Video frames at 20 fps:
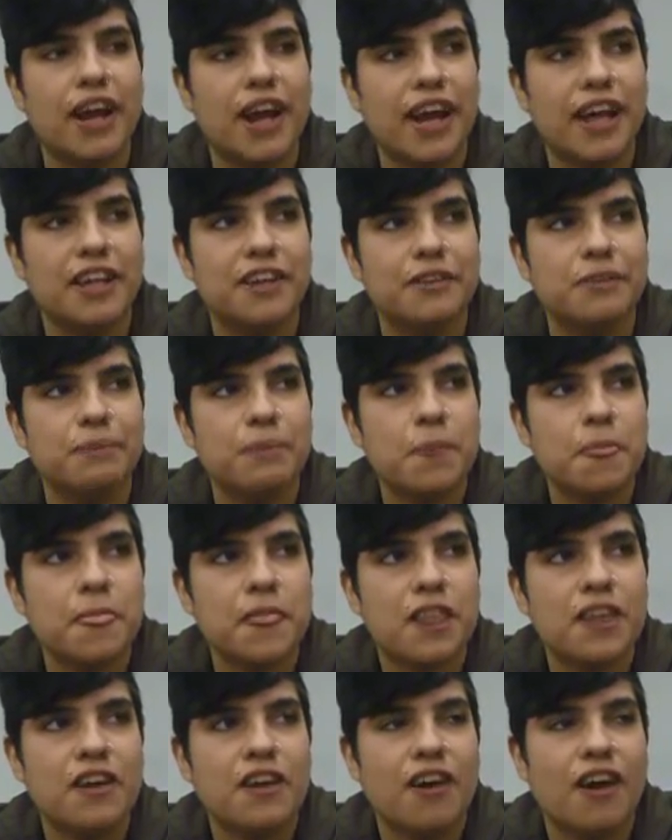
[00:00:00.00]
And
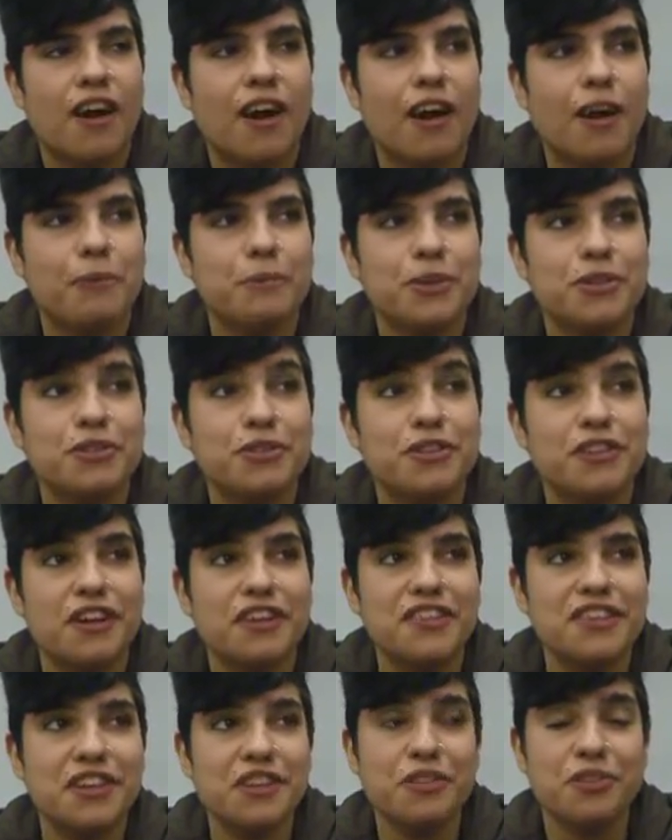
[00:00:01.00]
in
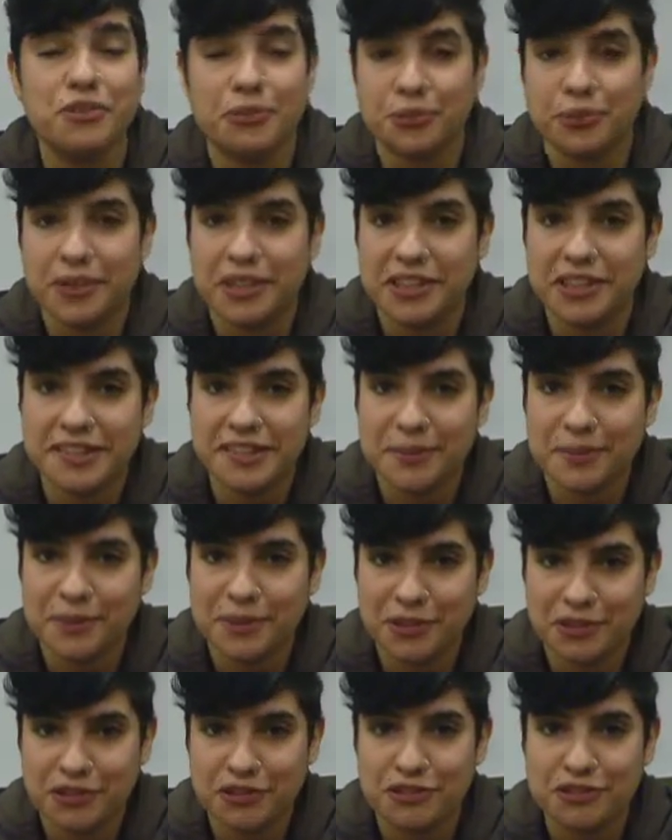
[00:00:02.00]
2003,
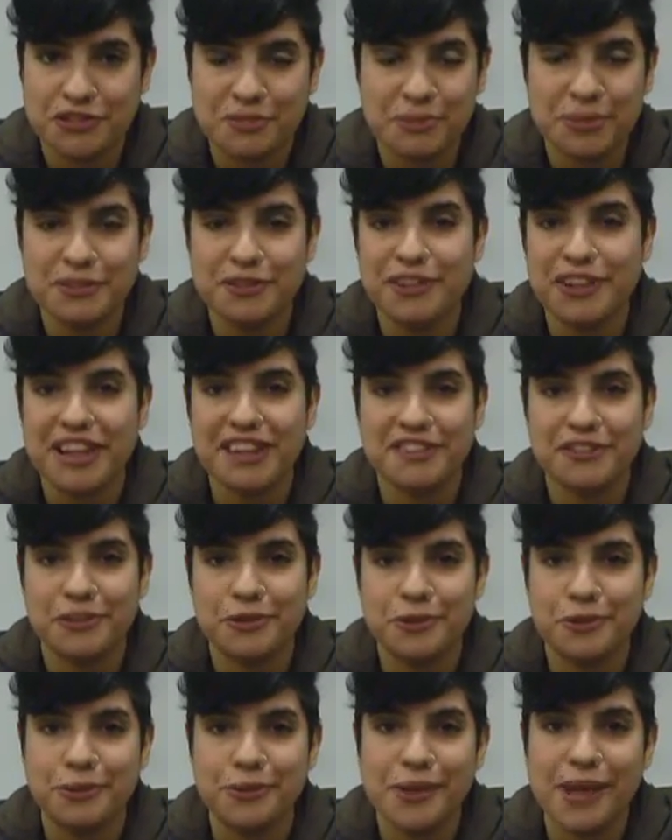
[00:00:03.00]
someone introduced me to Las
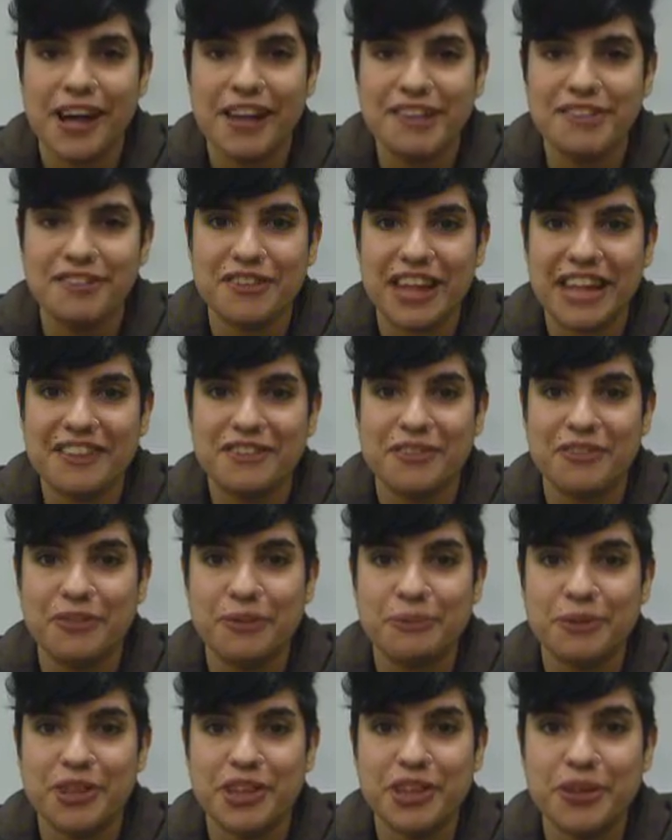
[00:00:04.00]
Crudas, and they're
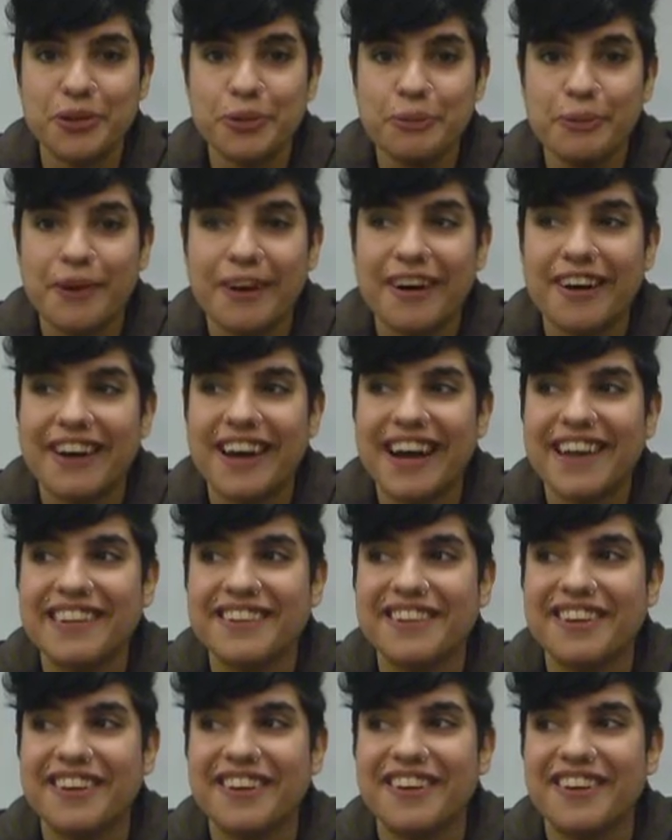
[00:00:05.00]
from Cuba,
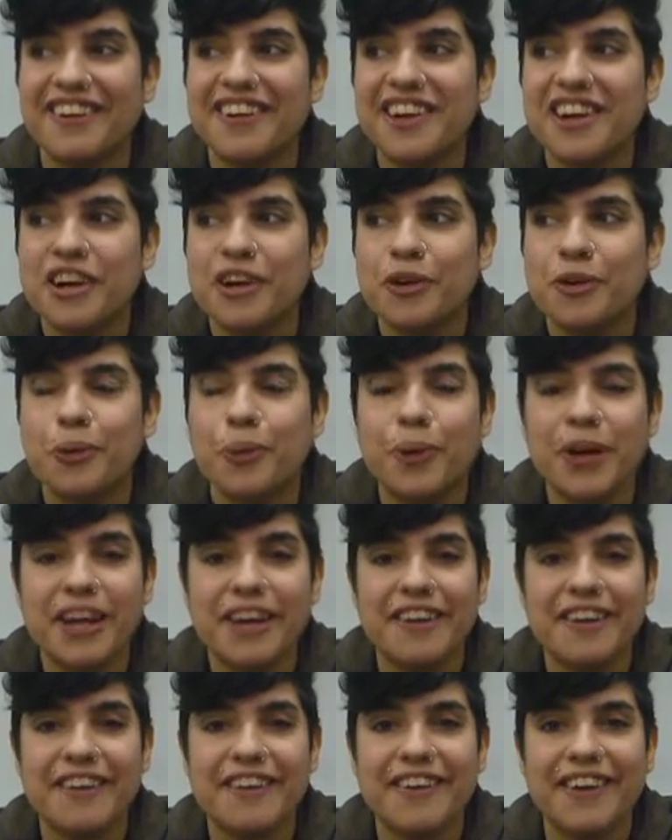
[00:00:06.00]
and they're
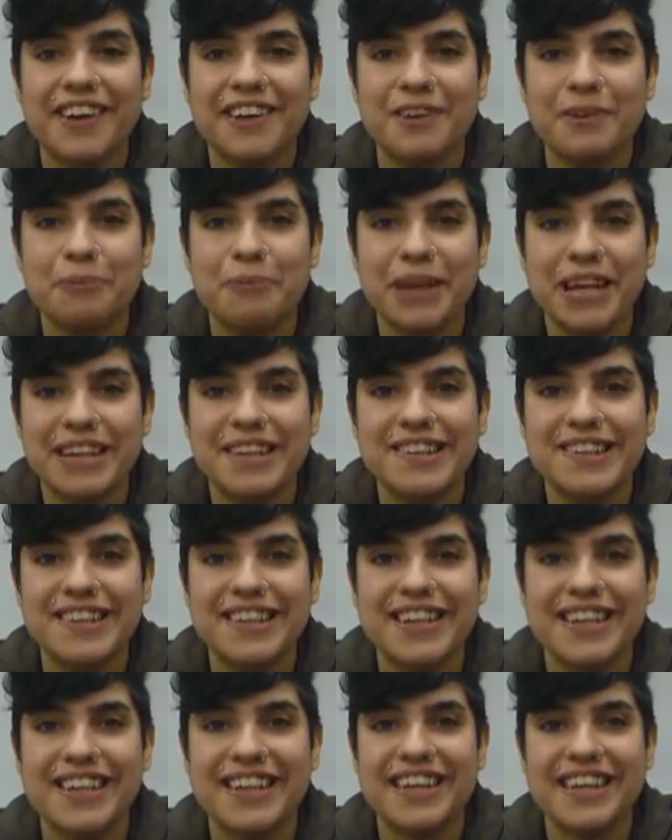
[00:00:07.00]
queer and
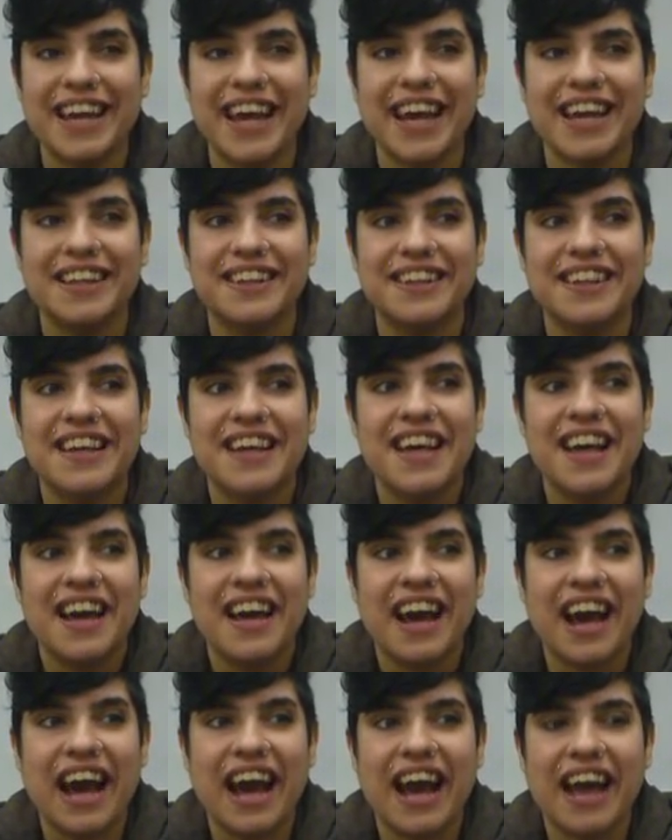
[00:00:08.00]
amazing. And
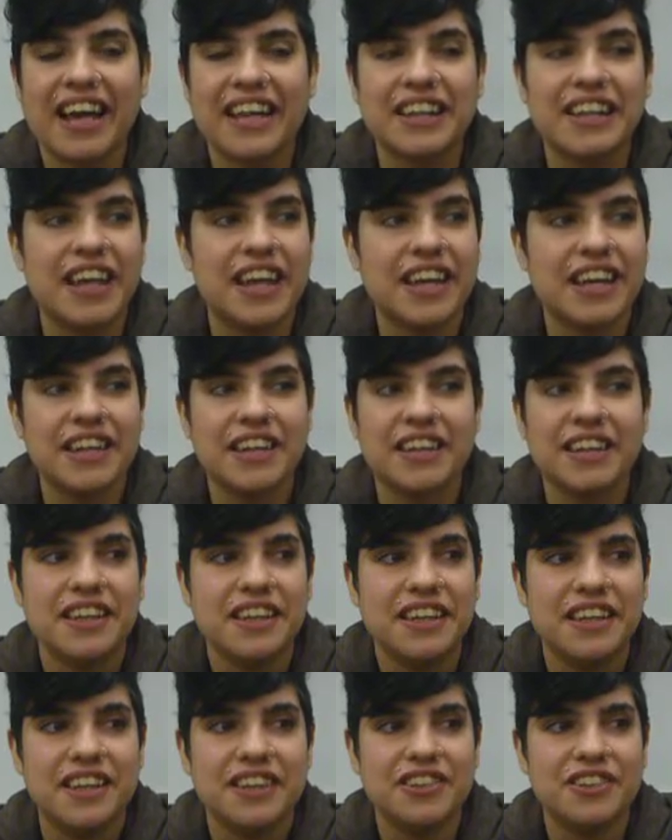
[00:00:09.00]
I
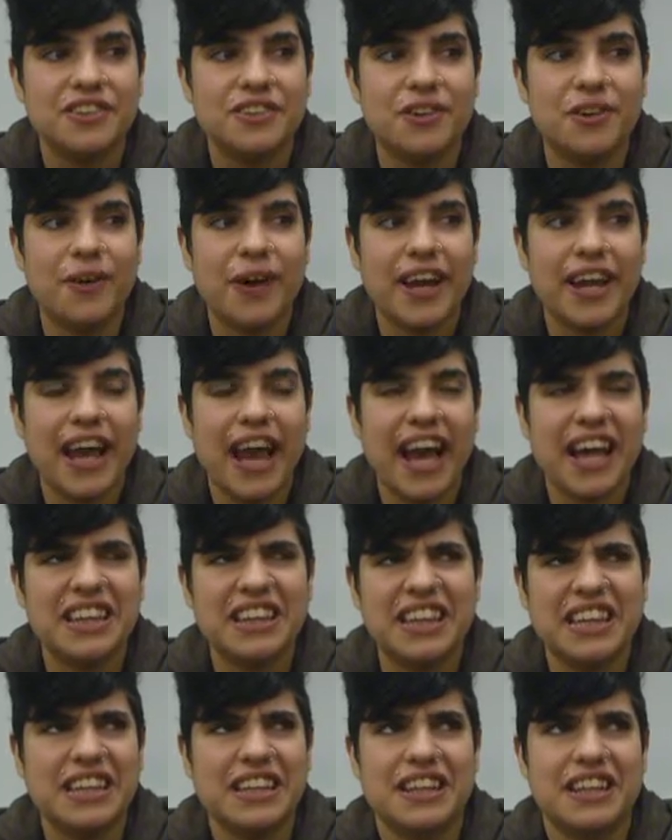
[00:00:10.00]
I
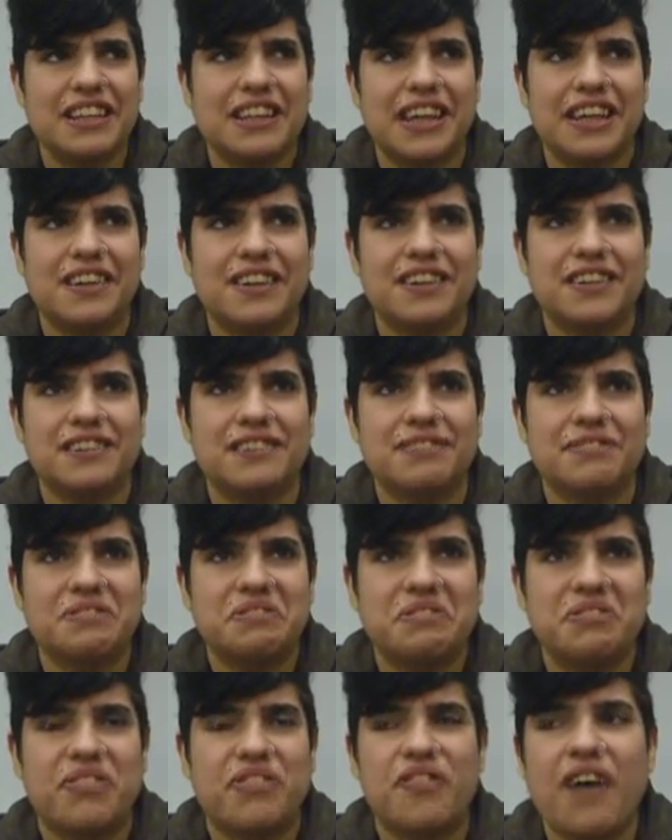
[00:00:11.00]
had like a
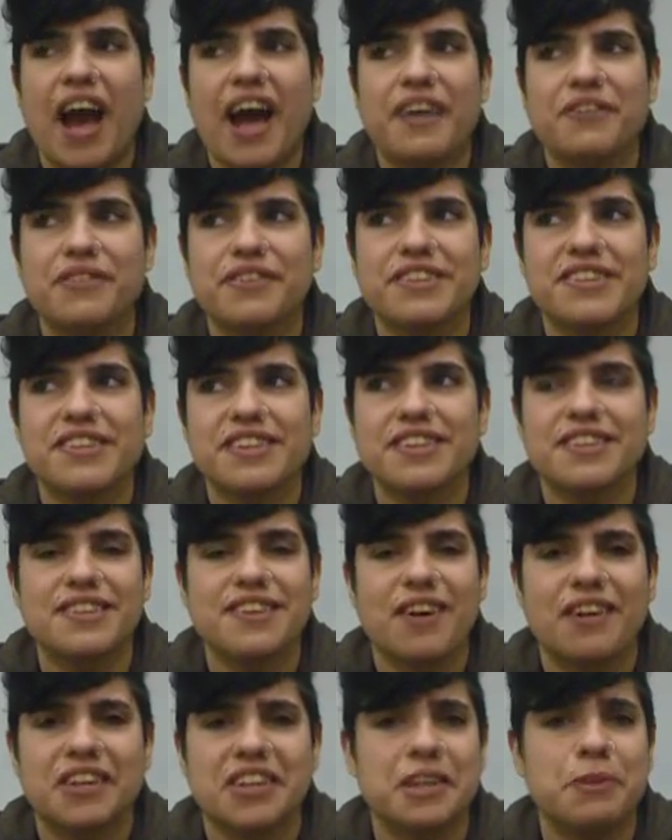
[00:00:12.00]
5 or 6
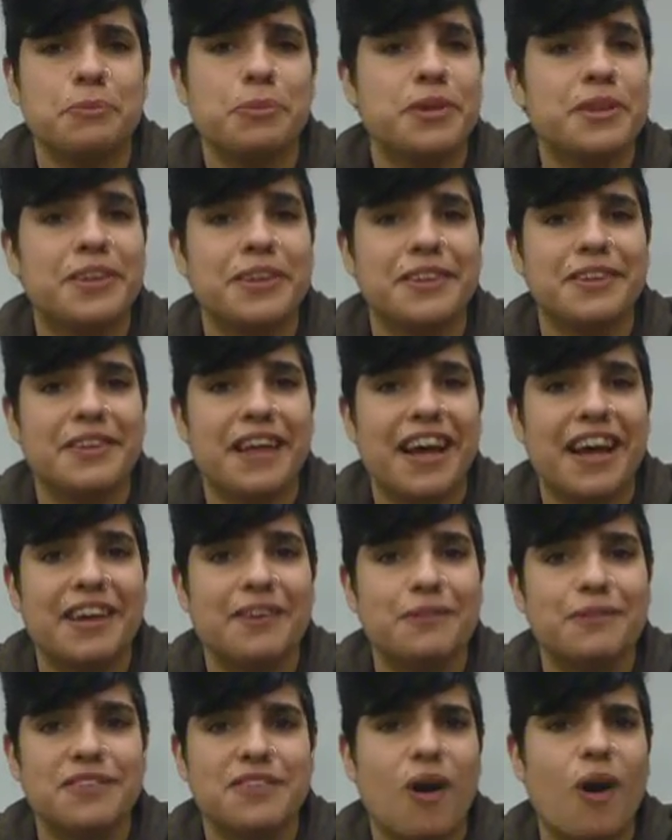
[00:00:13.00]
song EP that
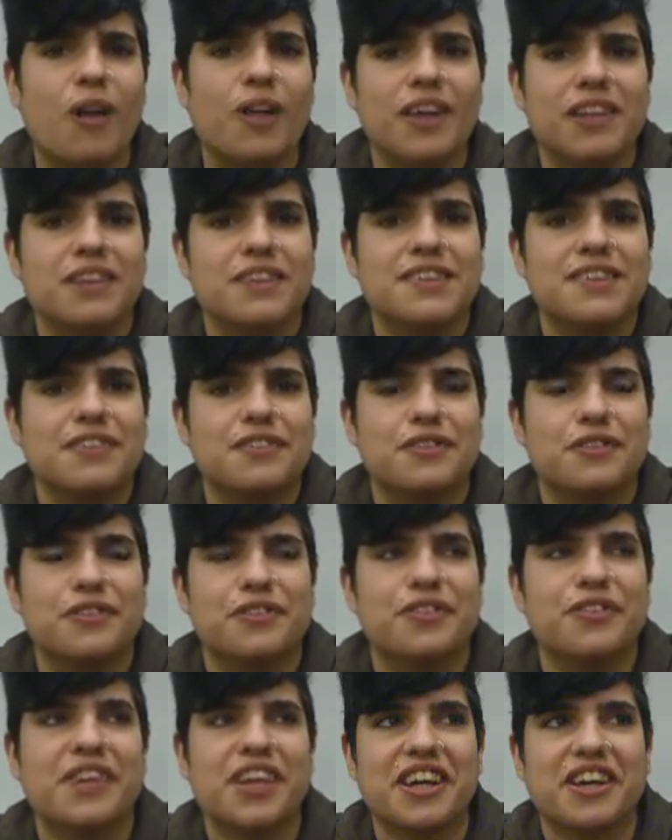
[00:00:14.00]
it was all I listened to
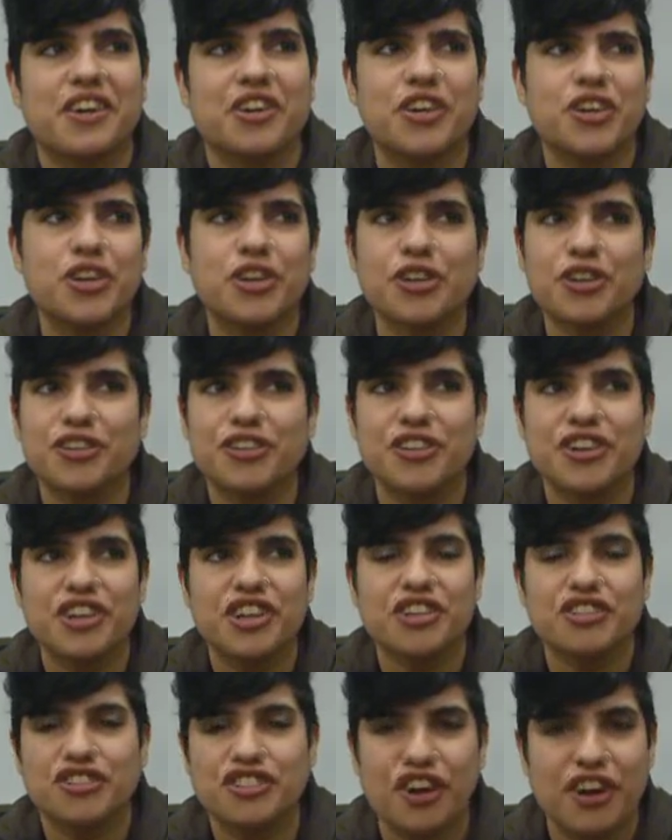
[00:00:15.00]
for like a good
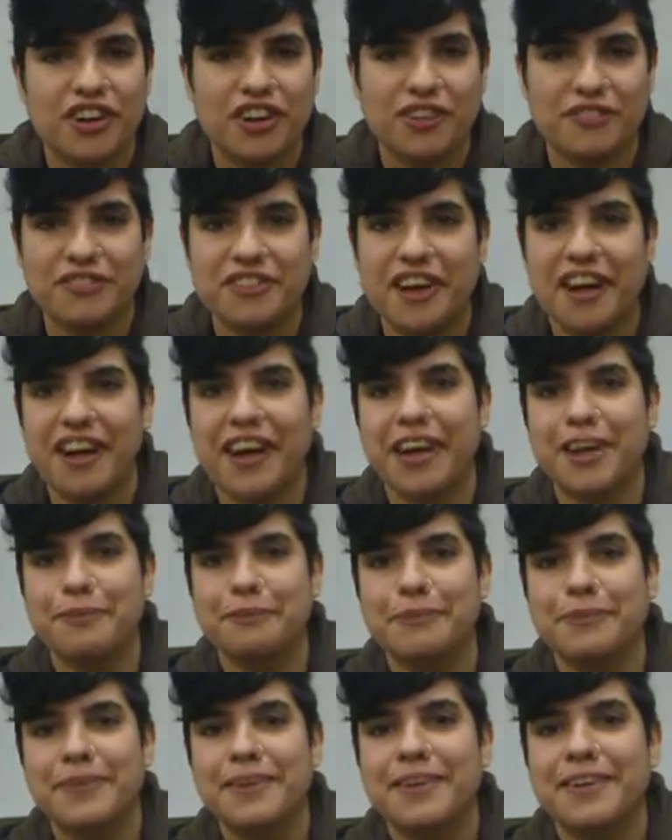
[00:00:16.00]
chunk of
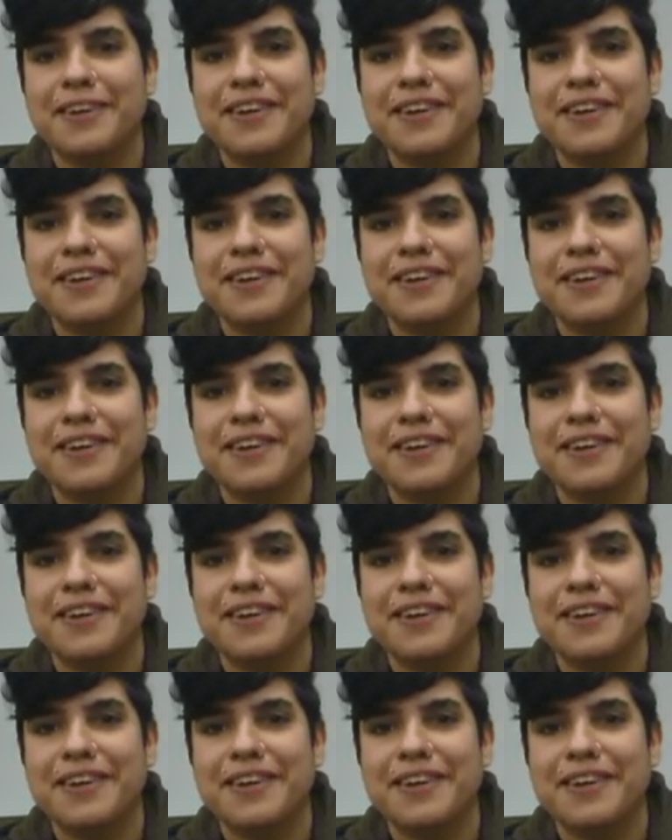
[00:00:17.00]
time.